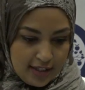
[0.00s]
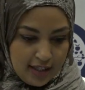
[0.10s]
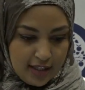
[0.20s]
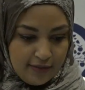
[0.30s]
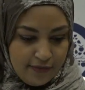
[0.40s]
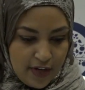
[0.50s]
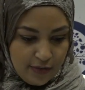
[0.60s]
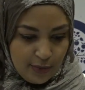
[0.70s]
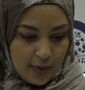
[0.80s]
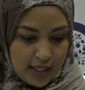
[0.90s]
The
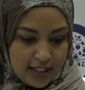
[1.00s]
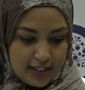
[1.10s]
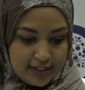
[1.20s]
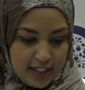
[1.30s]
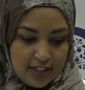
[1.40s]
fifth one is